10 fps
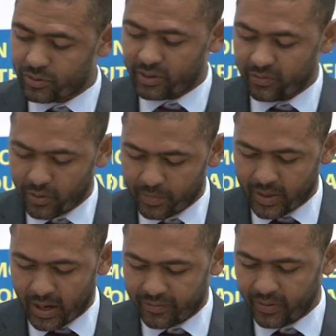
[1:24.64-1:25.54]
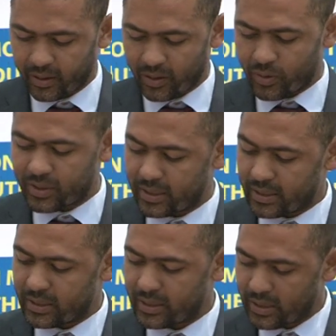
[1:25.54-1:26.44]
to develop the African
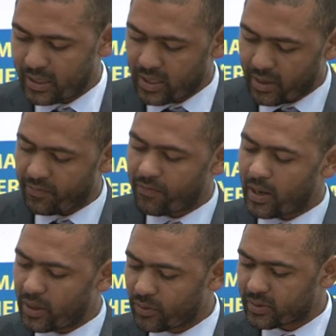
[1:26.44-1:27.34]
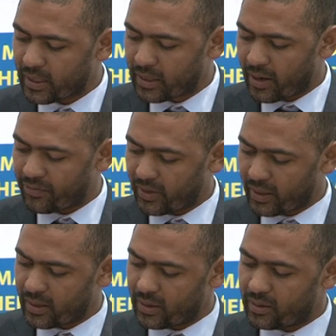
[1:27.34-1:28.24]
continent. If one looks at the
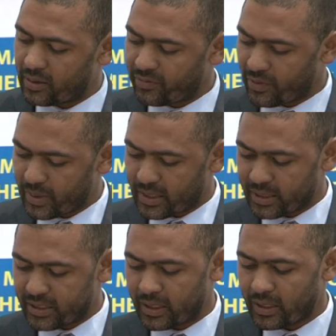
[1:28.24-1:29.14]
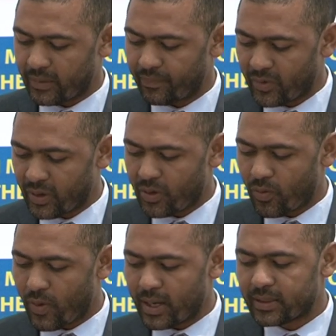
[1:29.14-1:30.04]
African development agenda,
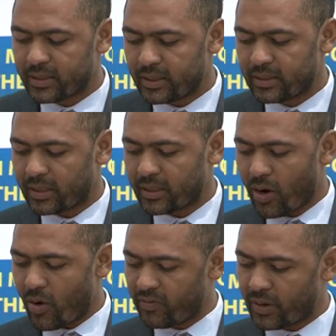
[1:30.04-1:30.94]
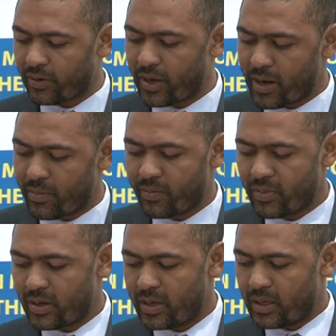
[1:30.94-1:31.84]
one sees that the overall aim
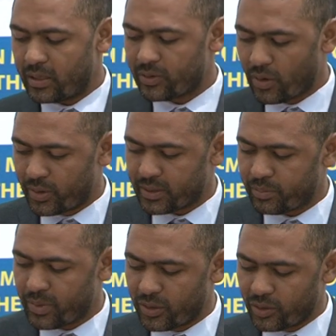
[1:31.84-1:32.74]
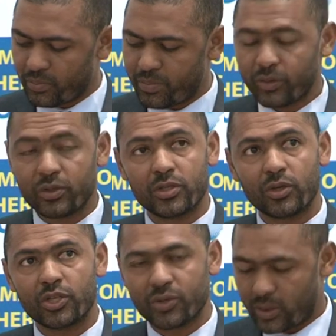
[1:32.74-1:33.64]
has always been to build
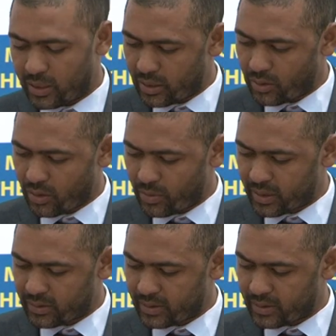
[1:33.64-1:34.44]
social and economic